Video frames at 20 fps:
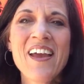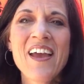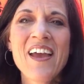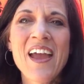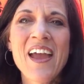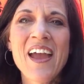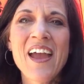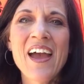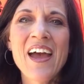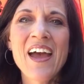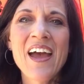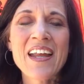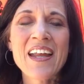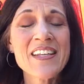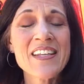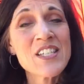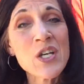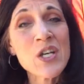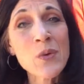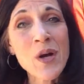And I
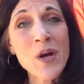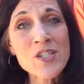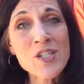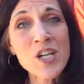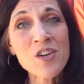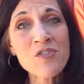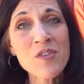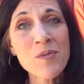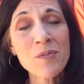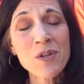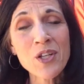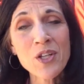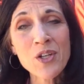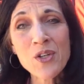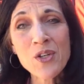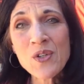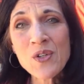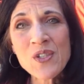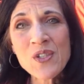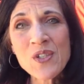see a question here from
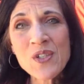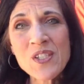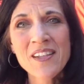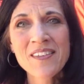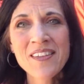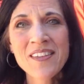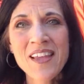Luz.